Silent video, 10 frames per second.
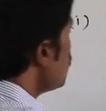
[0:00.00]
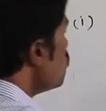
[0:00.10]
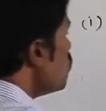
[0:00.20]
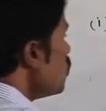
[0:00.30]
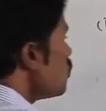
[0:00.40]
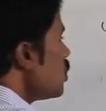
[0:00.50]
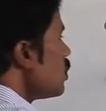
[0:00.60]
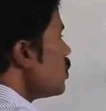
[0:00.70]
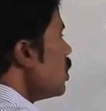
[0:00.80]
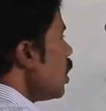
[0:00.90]
This is
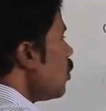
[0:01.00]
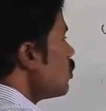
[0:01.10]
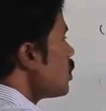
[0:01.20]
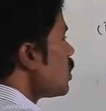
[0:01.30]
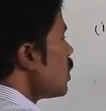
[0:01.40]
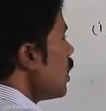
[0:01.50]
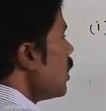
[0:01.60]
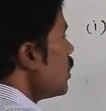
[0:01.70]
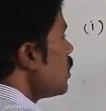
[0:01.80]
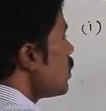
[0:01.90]
the outer
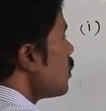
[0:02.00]
layer,